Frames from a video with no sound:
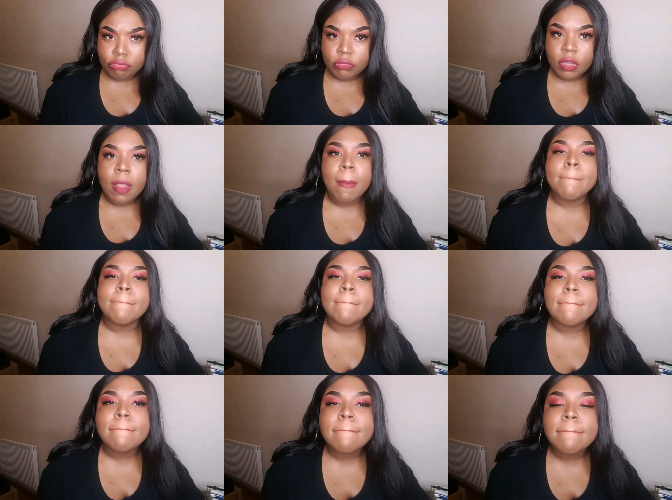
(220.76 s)

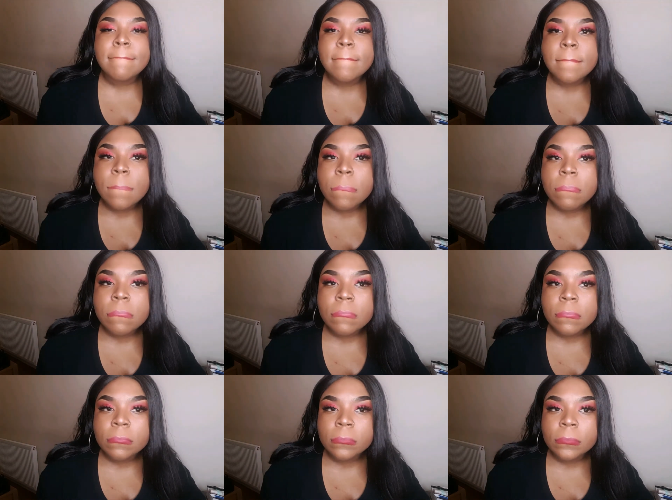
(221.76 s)

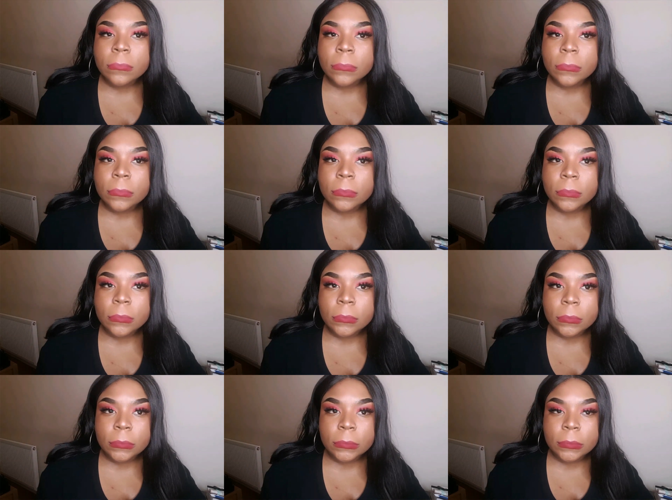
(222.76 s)

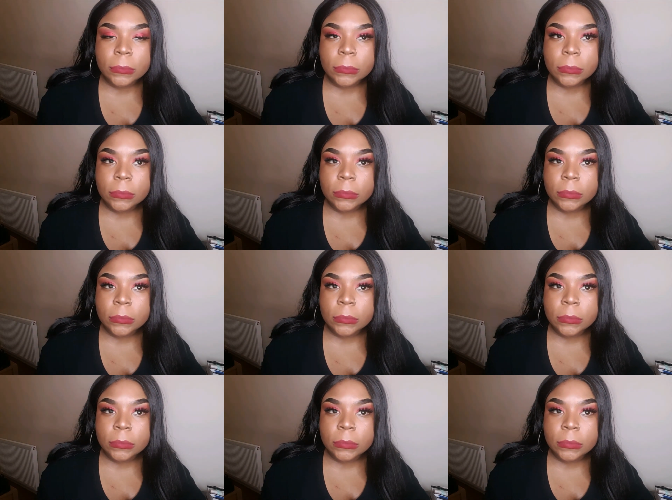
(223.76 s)
Nothing is said.